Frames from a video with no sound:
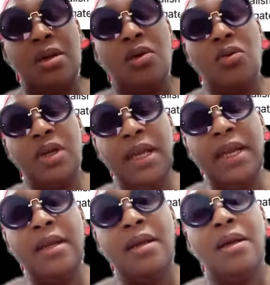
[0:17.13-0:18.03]

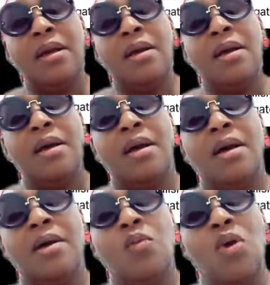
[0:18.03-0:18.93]
okay?
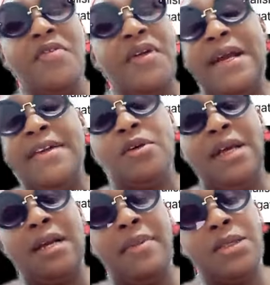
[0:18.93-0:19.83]
One thing I don't like about